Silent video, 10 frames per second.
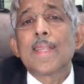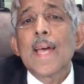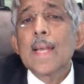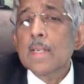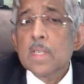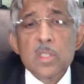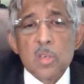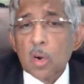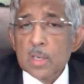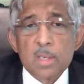that is
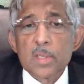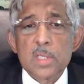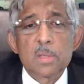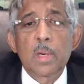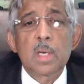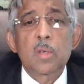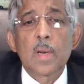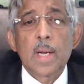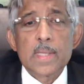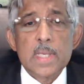not reversible to a
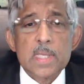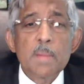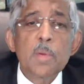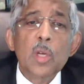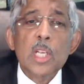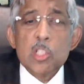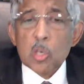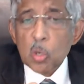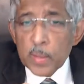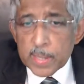large extent, but you can
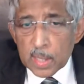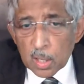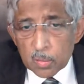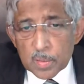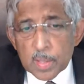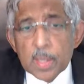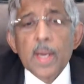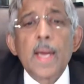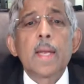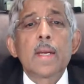slow it down.
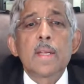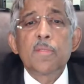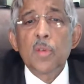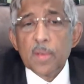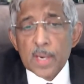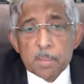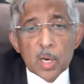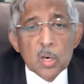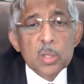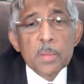And if you've read my
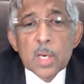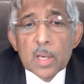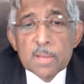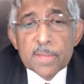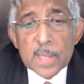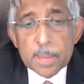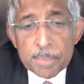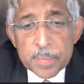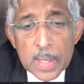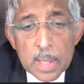autobiography,
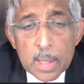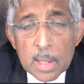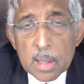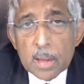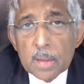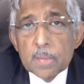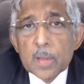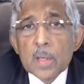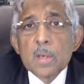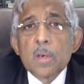you
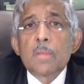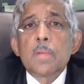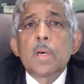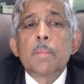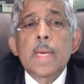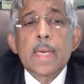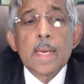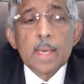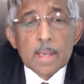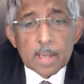know,
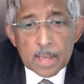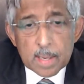Making